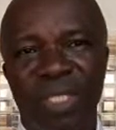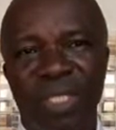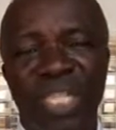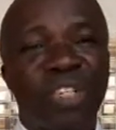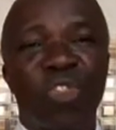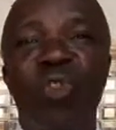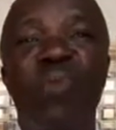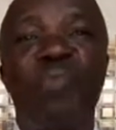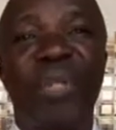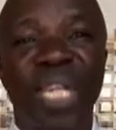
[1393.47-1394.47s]
There is no
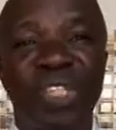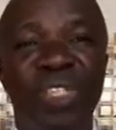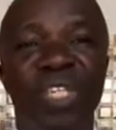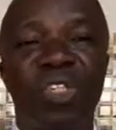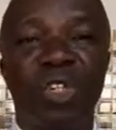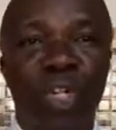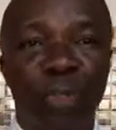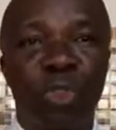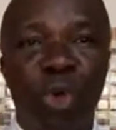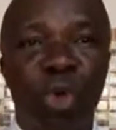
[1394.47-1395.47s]
place in
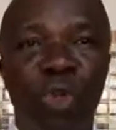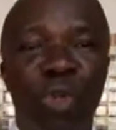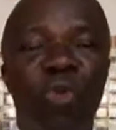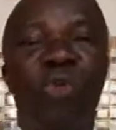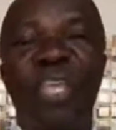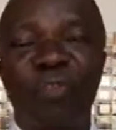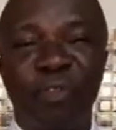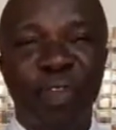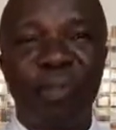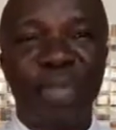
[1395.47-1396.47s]
scripture where
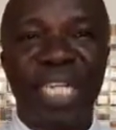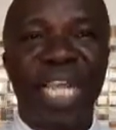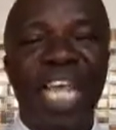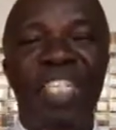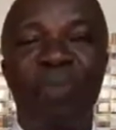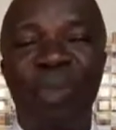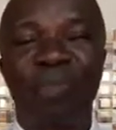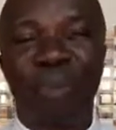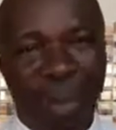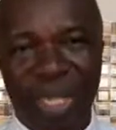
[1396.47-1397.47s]
famine has been
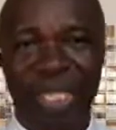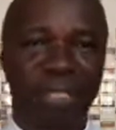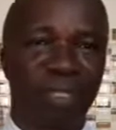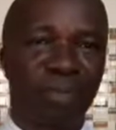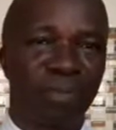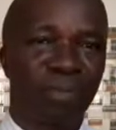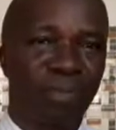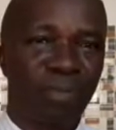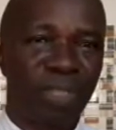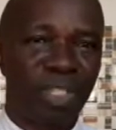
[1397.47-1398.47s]
permanent.
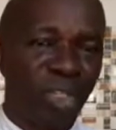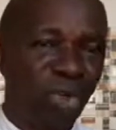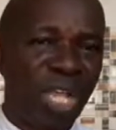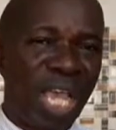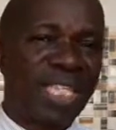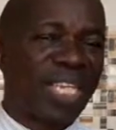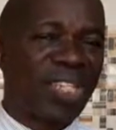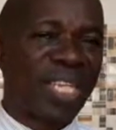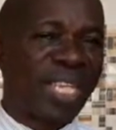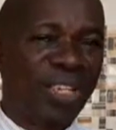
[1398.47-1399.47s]
You know, and that
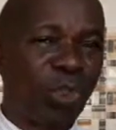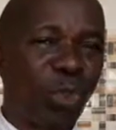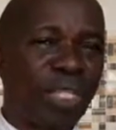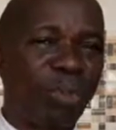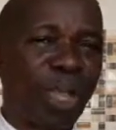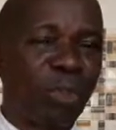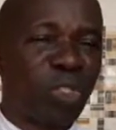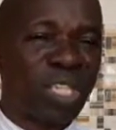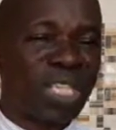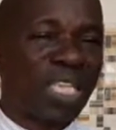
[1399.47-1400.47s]
is akin to what the Bible
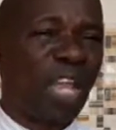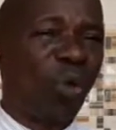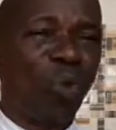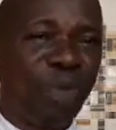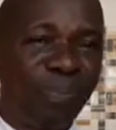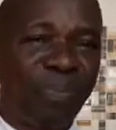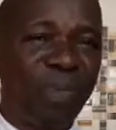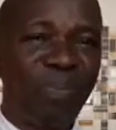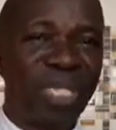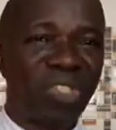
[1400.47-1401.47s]
says that
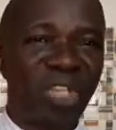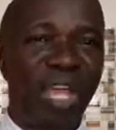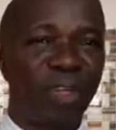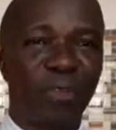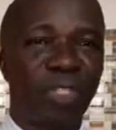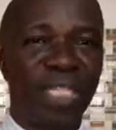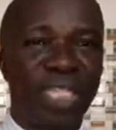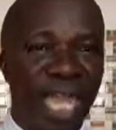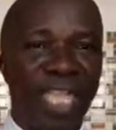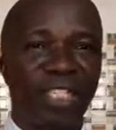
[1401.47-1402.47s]
weeping may tarry for the
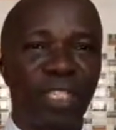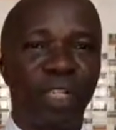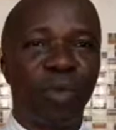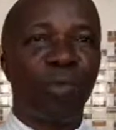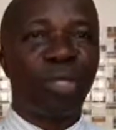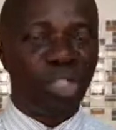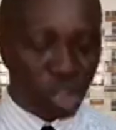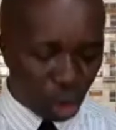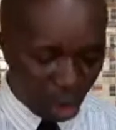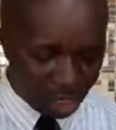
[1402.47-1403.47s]
night, but
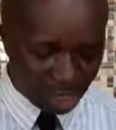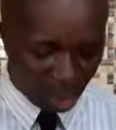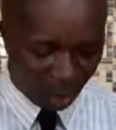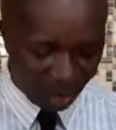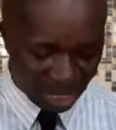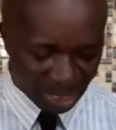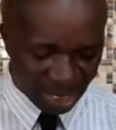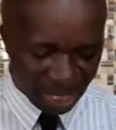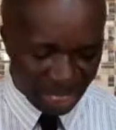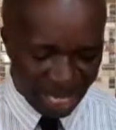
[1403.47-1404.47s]
joy
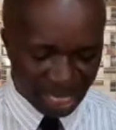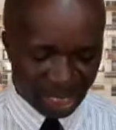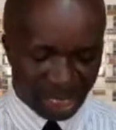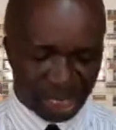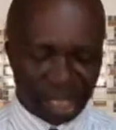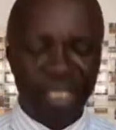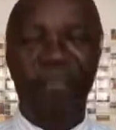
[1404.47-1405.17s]
cometh in the